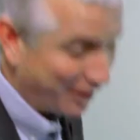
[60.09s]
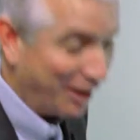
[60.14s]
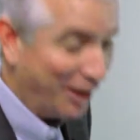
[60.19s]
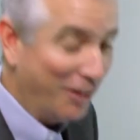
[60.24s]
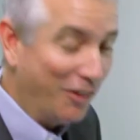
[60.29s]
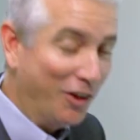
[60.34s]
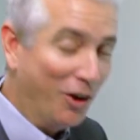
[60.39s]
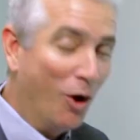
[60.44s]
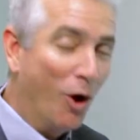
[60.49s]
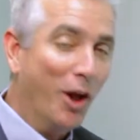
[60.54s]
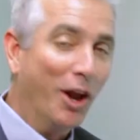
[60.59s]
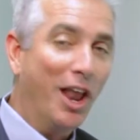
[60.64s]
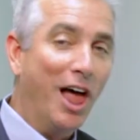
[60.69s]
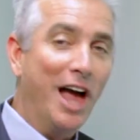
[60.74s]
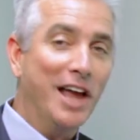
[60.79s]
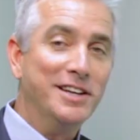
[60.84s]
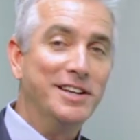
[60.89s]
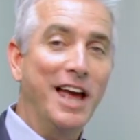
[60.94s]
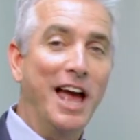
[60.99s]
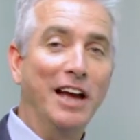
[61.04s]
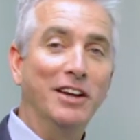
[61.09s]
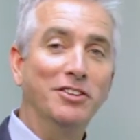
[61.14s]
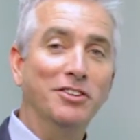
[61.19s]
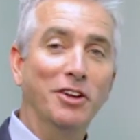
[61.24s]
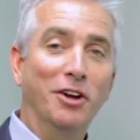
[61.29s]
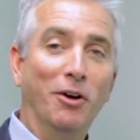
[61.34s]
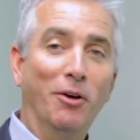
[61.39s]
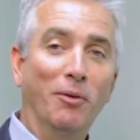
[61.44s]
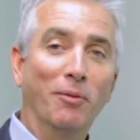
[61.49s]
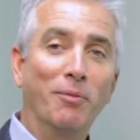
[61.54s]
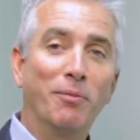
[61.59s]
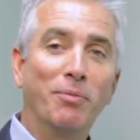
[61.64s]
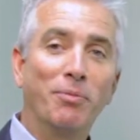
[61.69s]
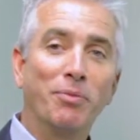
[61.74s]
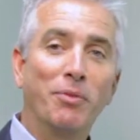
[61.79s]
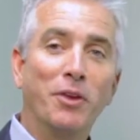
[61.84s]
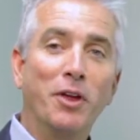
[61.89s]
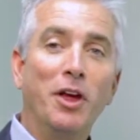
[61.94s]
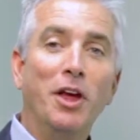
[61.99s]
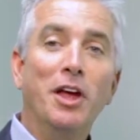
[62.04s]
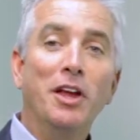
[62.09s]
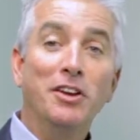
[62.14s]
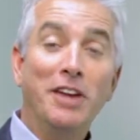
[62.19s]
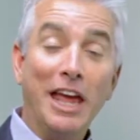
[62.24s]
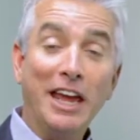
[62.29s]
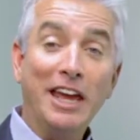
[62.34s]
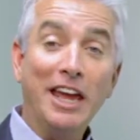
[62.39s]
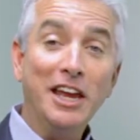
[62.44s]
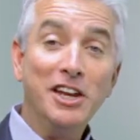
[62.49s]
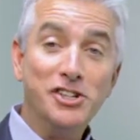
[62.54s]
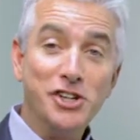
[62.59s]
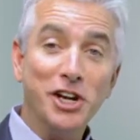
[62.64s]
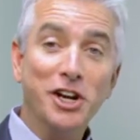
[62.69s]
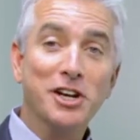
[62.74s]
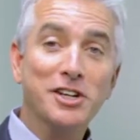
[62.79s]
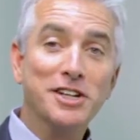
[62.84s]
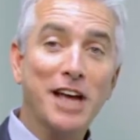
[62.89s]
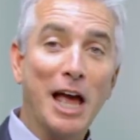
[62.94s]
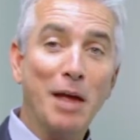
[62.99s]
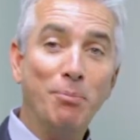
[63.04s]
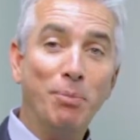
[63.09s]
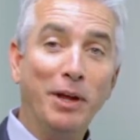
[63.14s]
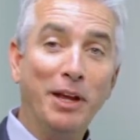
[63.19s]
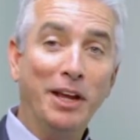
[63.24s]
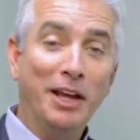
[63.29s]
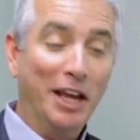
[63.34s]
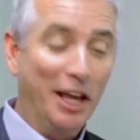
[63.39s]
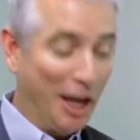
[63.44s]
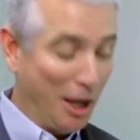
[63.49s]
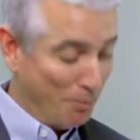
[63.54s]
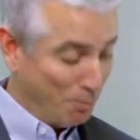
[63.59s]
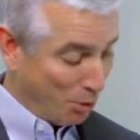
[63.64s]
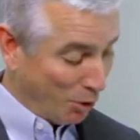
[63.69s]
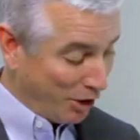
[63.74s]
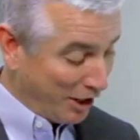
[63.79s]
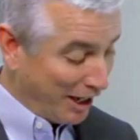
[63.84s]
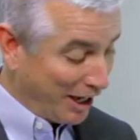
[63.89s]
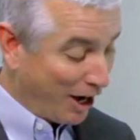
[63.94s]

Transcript: in the online tag center, taking genotyping and putting it